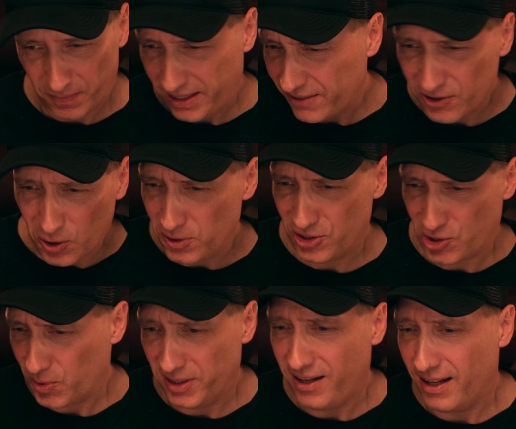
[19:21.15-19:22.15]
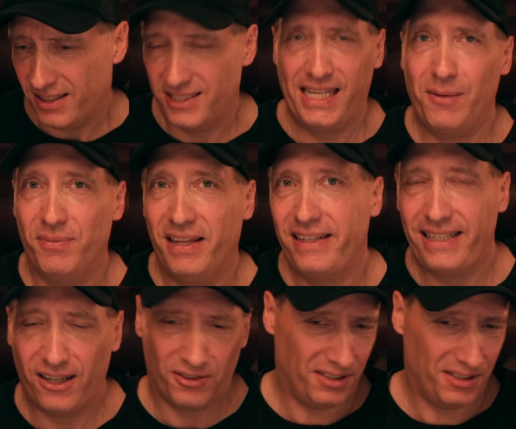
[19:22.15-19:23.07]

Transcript: even though it's totally not the same thing here.